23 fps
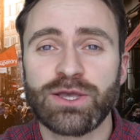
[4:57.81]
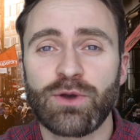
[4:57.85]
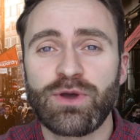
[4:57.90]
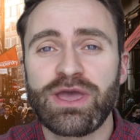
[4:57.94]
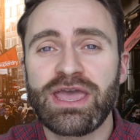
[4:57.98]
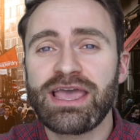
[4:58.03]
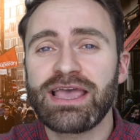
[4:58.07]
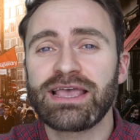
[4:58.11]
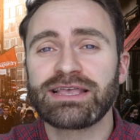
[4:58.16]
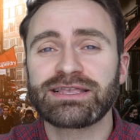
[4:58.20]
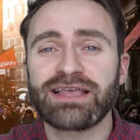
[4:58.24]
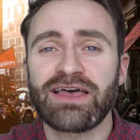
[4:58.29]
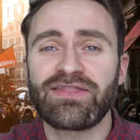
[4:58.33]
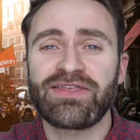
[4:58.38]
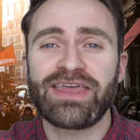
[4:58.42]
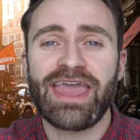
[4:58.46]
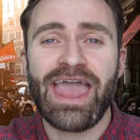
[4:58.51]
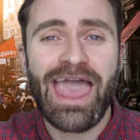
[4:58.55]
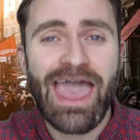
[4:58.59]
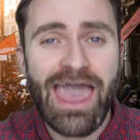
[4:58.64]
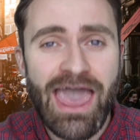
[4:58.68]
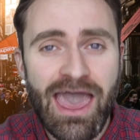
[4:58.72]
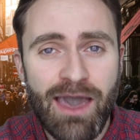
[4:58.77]
So here is like
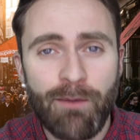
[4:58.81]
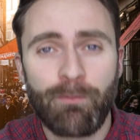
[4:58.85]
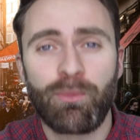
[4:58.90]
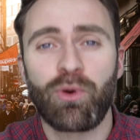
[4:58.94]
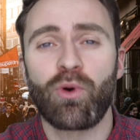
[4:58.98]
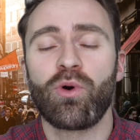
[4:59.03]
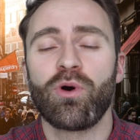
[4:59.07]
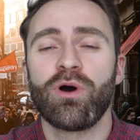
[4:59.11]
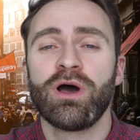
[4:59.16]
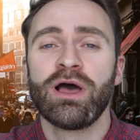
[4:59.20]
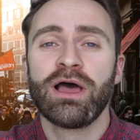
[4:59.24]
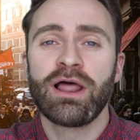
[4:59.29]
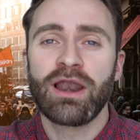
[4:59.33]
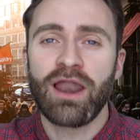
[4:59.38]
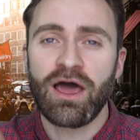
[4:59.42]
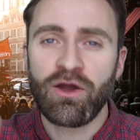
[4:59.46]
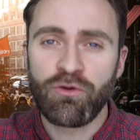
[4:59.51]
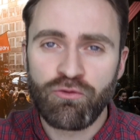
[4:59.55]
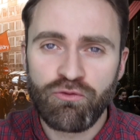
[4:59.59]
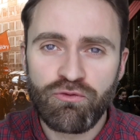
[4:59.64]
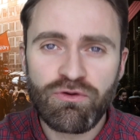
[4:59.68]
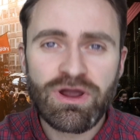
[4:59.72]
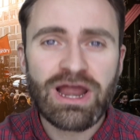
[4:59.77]
the airport,
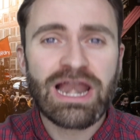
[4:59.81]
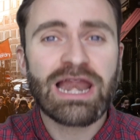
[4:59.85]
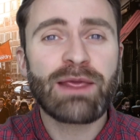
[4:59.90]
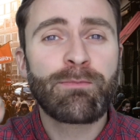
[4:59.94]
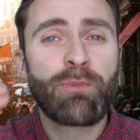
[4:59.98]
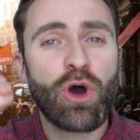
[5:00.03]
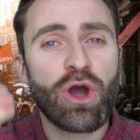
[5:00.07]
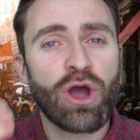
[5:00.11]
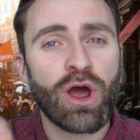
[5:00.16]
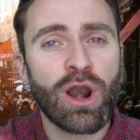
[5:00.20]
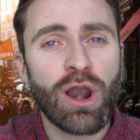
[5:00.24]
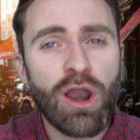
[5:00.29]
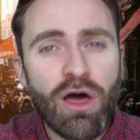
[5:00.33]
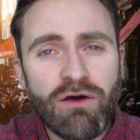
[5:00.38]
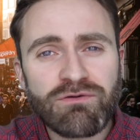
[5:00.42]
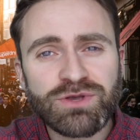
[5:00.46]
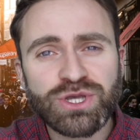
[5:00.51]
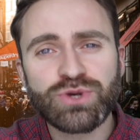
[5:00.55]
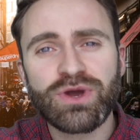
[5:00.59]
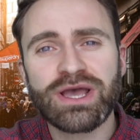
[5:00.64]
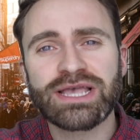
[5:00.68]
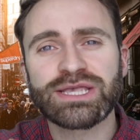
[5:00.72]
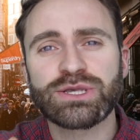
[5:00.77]
like really putting a lot
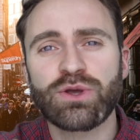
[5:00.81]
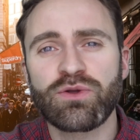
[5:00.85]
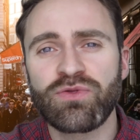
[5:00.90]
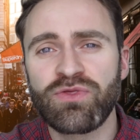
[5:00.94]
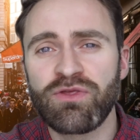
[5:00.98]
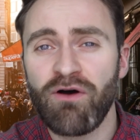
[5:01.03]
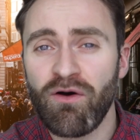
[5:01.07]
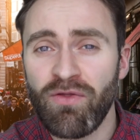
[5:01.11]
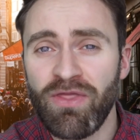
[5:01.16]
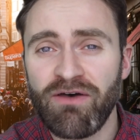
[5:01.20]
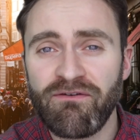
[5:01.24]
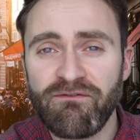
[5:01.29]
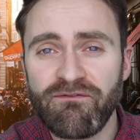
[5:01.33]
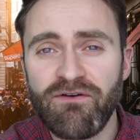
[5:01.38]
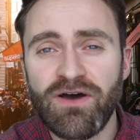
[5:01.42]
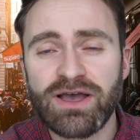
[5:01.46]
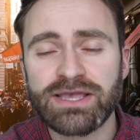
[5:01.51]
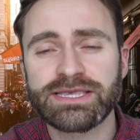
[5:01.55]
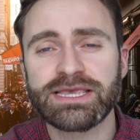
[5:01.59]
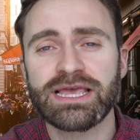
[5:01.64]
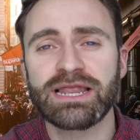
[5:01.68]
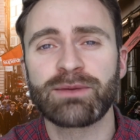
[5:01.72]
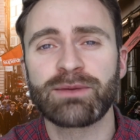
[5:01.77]
of stress on the, on the first